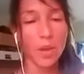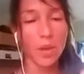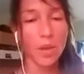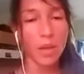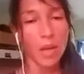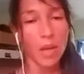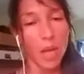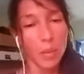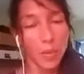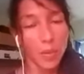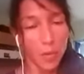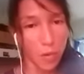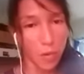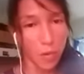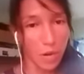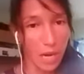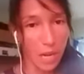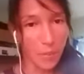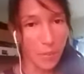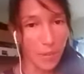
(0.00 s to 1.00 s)
I'm a
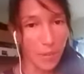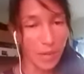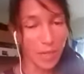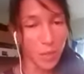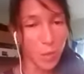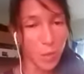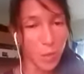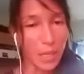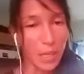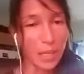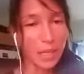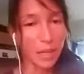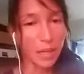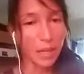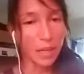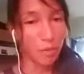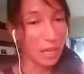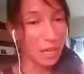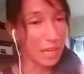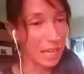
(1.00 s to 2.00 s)
rock climbing as well. I
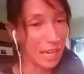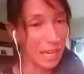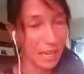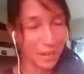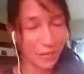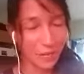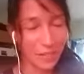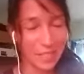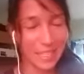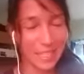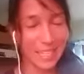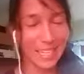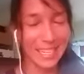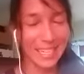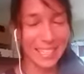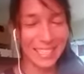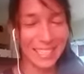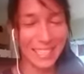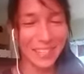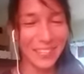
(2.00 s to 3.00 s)
really like physical
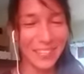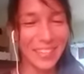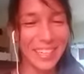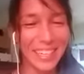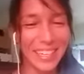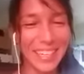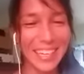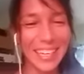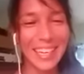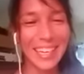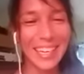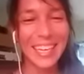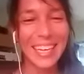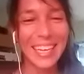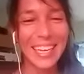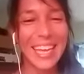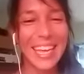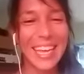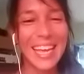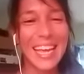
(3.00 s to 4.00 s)
activity.
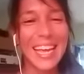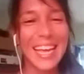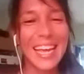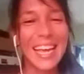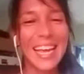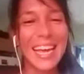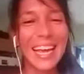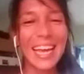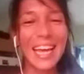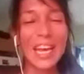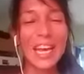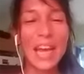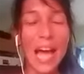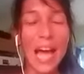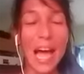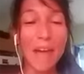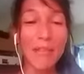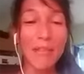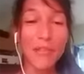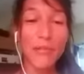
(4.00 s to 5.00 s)
And I
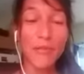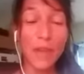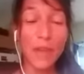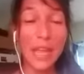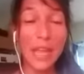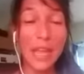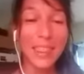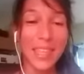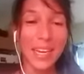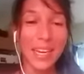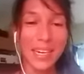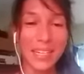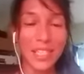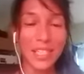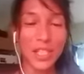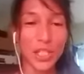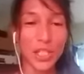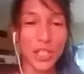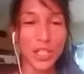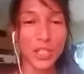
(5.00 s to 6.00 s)
have a friend there.
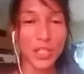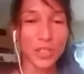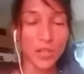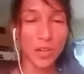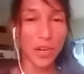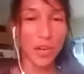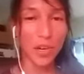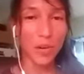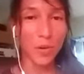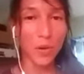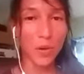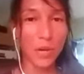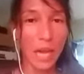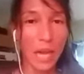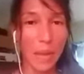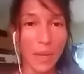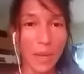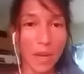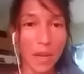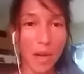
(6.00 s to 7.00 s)
She started her rock
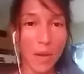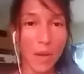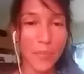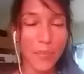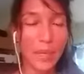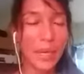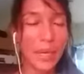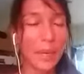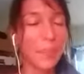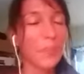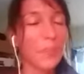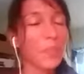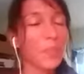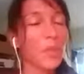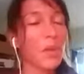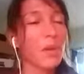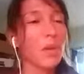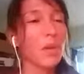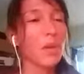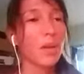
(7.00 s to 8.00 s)
climbing company.
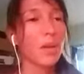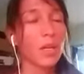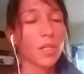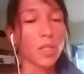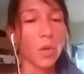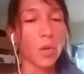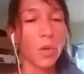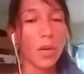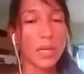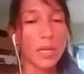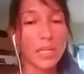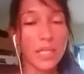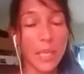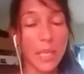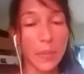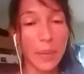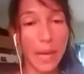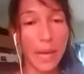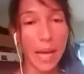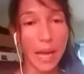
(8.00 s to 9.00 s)
So we're
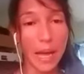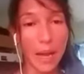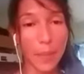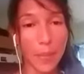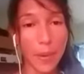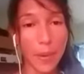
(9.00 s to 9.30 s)
teaming up.